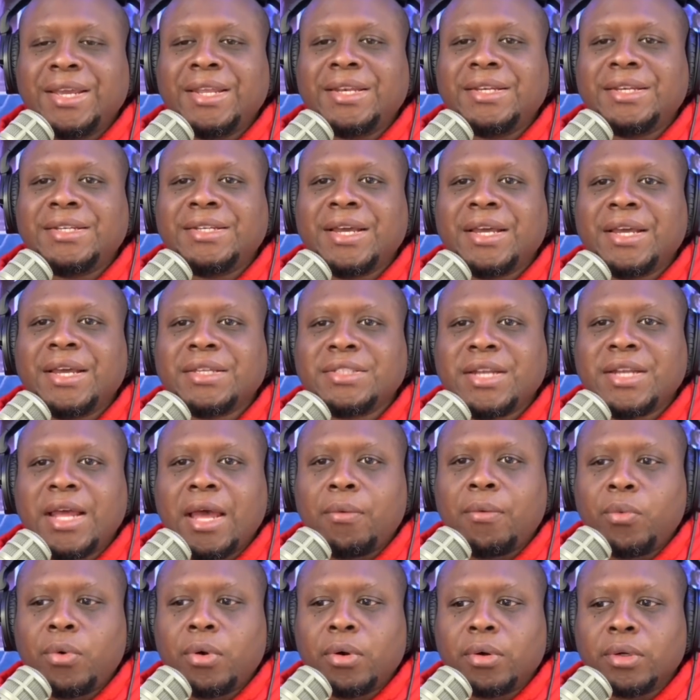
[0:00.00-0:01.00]
It does
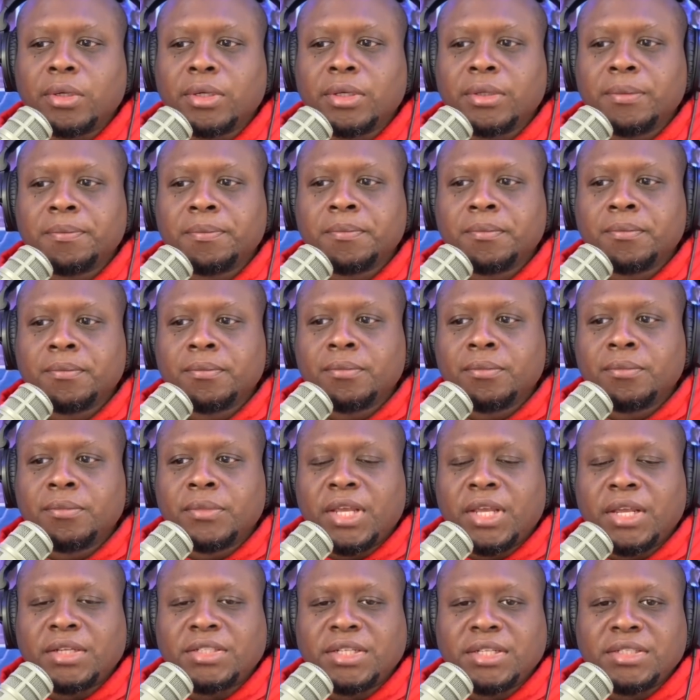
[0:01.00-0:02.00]
not work.
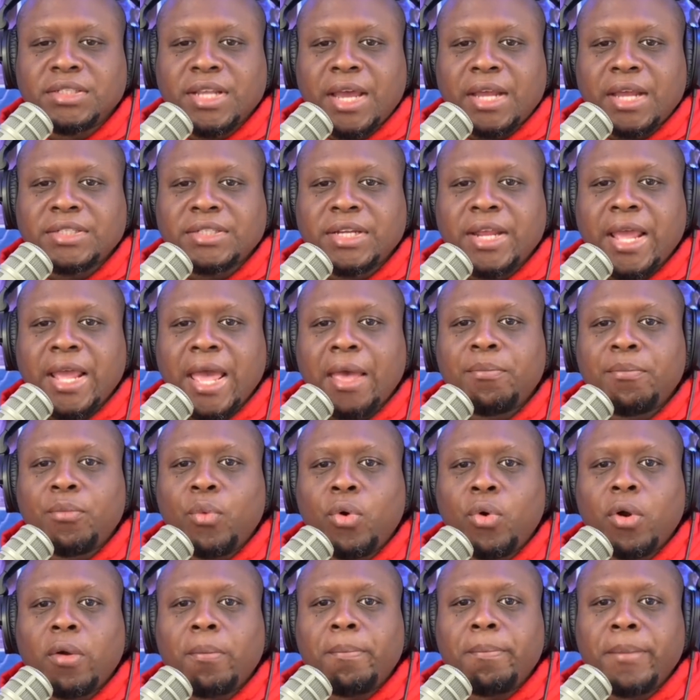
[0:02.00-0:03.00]
And she's actually had
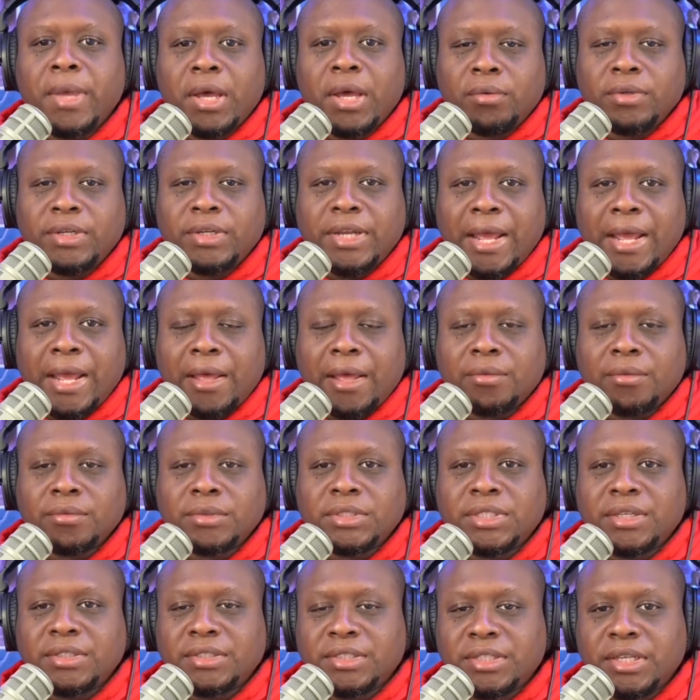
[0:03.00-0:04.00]
more
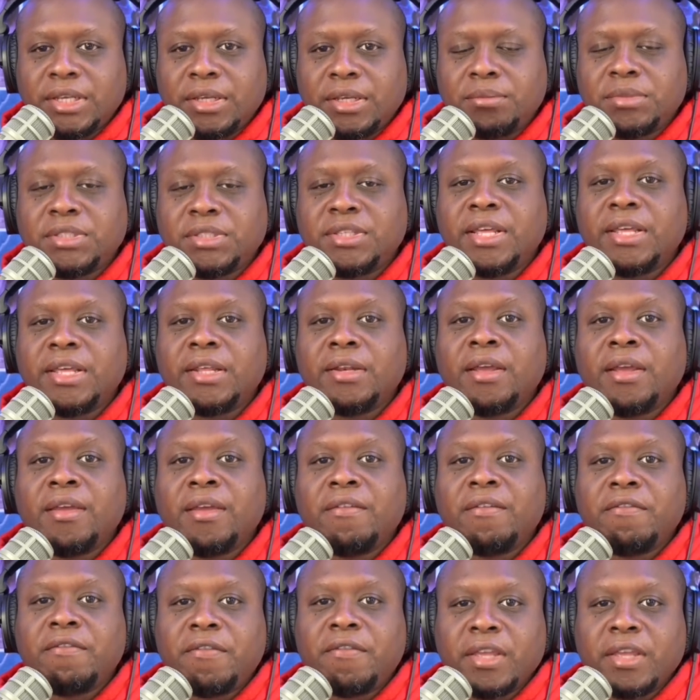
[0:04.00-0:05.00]
meltdowns, it seems, than
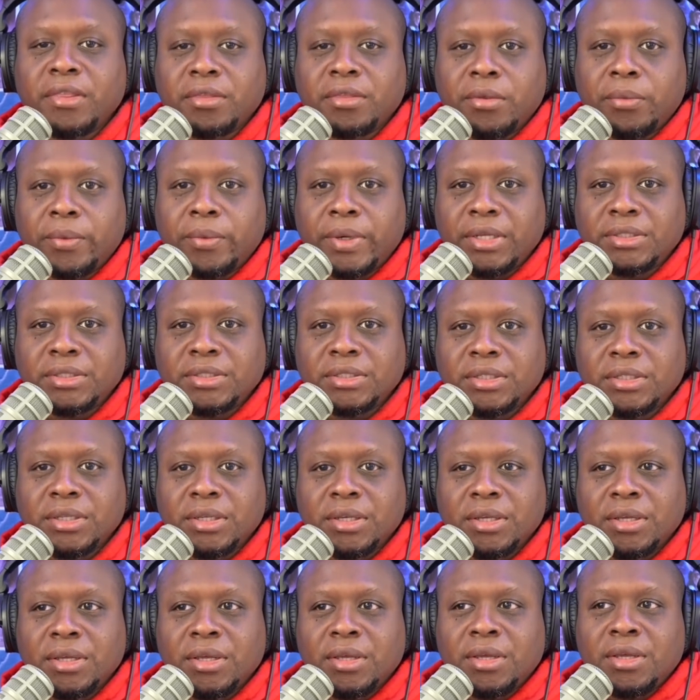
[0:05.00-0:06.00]
victories.
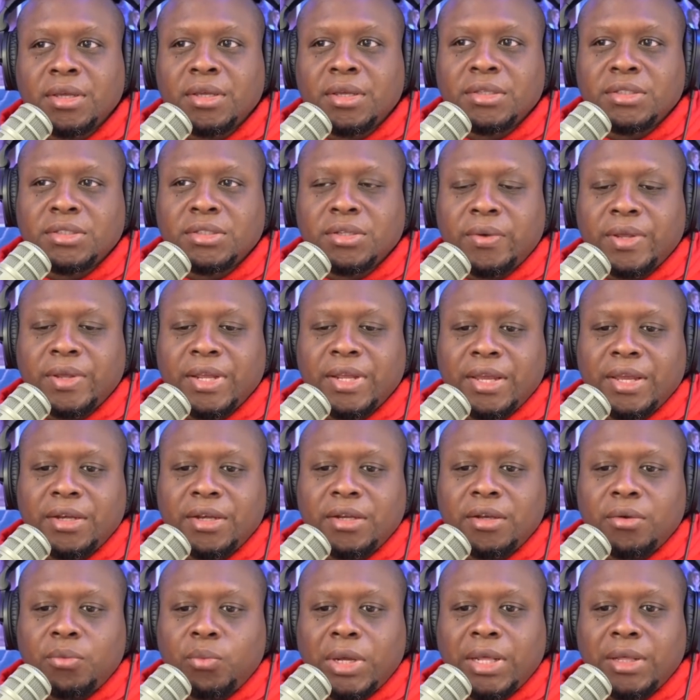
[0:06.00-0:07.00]
So at
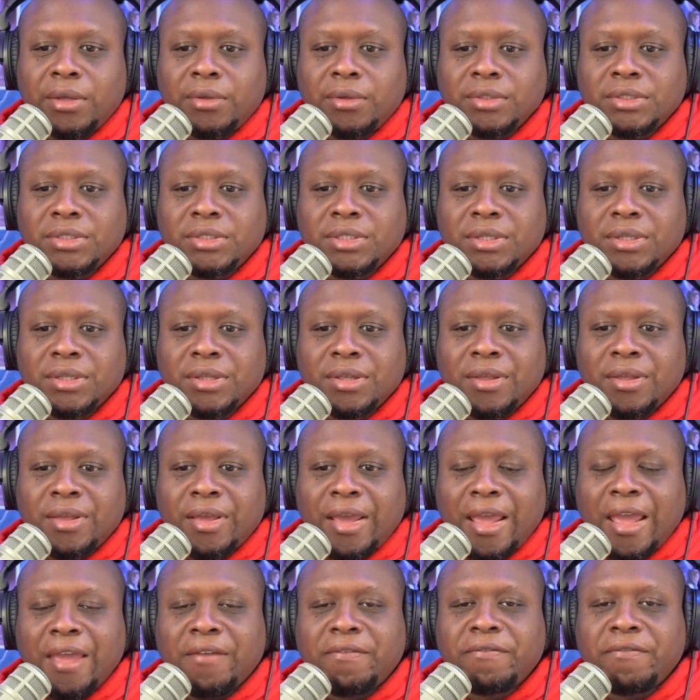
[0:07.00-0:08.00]
Indian Wells,
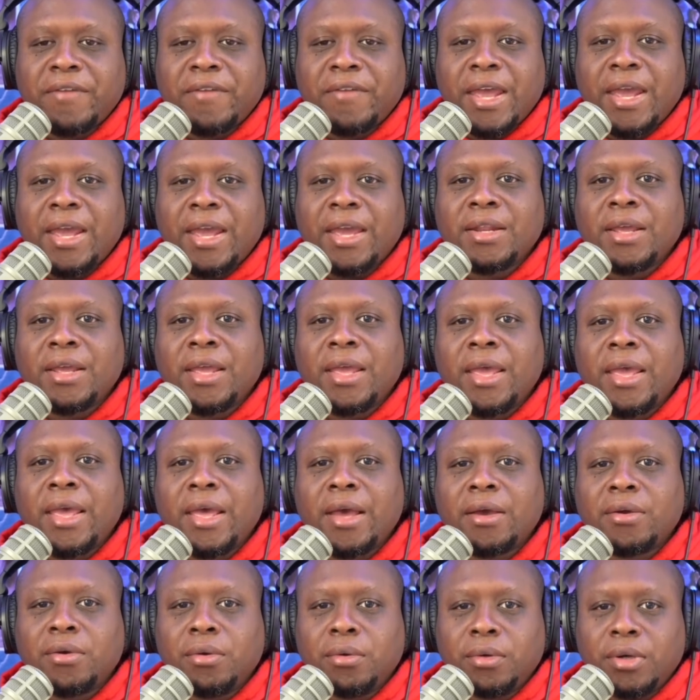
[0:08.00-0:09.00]
a fan
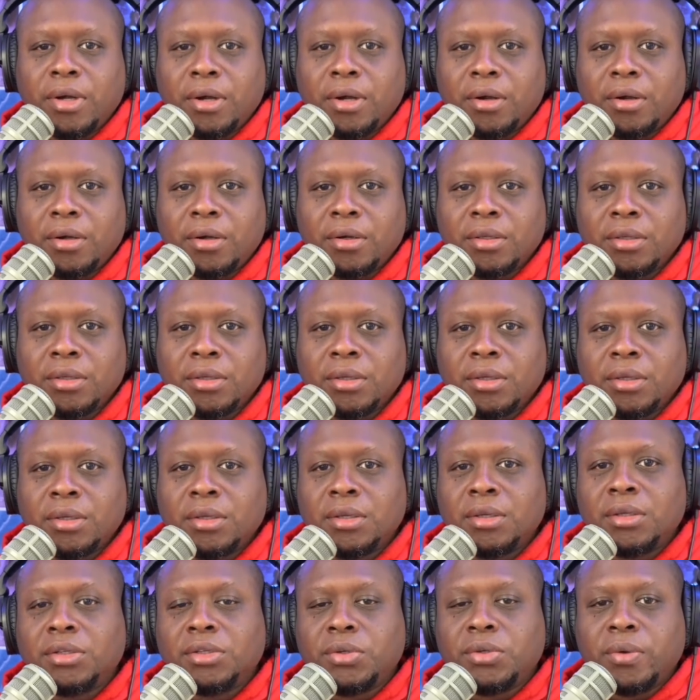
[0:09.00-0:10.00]
heckled her
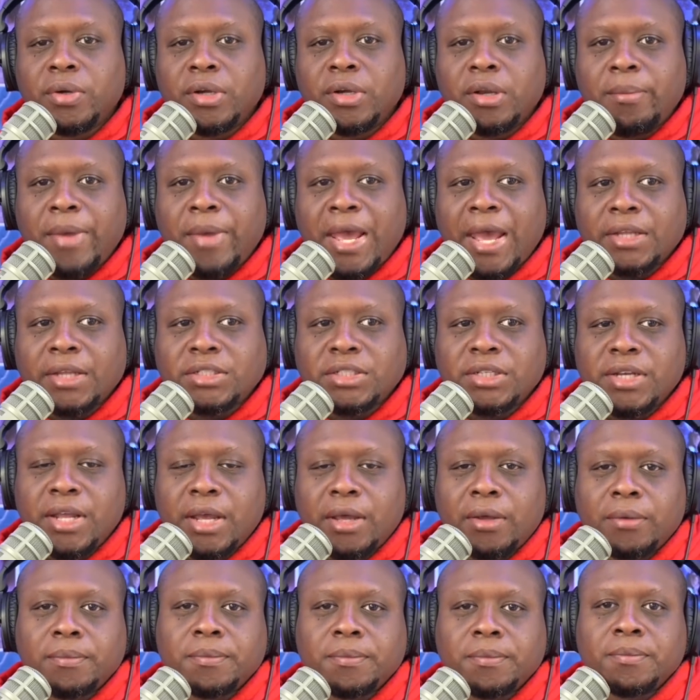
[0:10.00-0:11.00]
during the match.
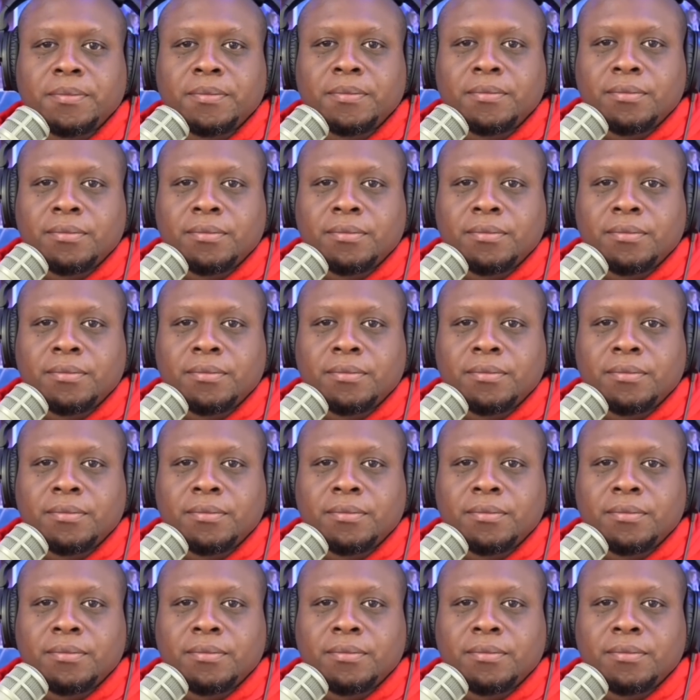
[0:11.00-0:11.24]
Now,